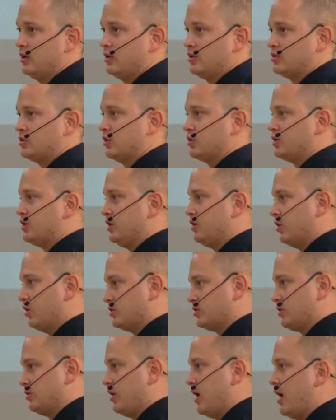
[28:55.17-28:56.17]
So she
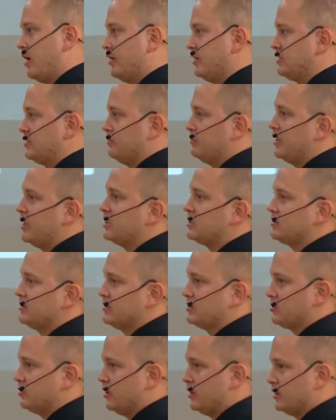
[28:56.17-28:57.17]
goes around, it's a
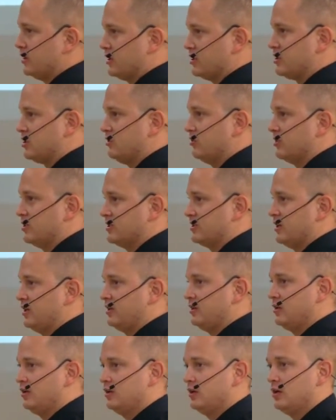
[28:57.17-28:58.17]
basement suite that she was
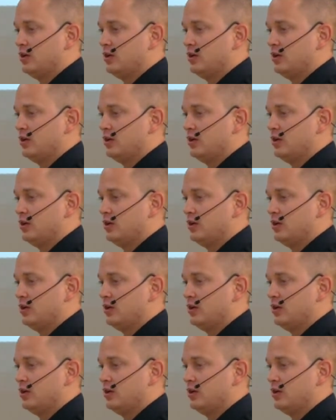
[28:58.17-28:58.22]
in.